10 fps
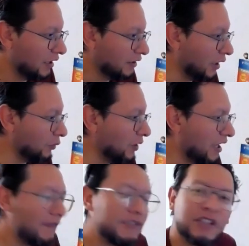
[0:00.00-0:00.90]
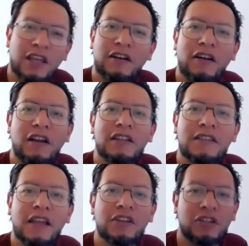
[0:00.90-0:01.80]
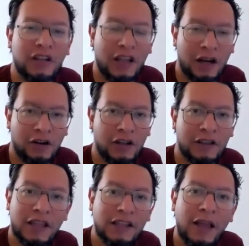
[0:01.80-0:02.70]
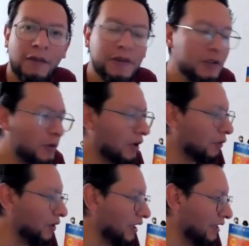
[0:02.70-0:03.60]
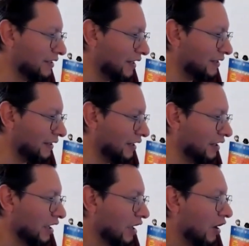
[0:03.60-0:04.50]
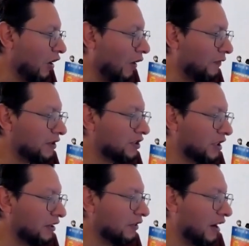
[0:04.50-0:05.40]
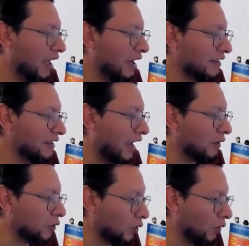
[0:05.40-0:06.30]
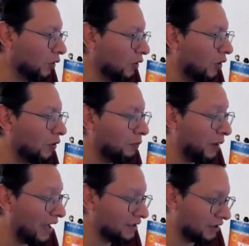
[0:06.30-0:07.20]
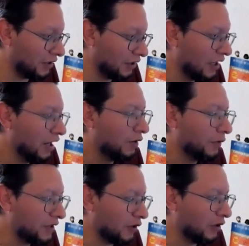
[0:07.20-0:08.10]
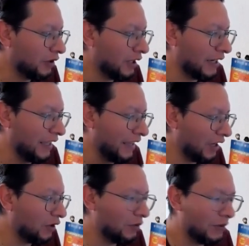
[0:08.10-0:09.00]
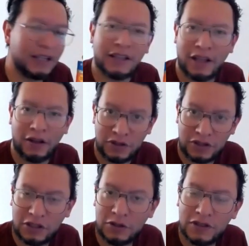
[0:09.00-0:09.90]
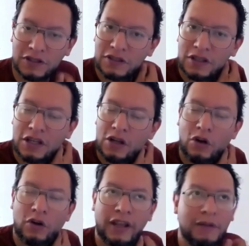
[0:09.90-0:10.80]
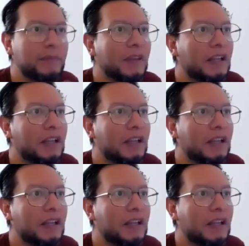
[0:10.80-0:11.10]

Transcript: Then we have generalization error, and that happens when it says here, overgeneralize a rule or pattern, resulting in incorrect language usage. Okay,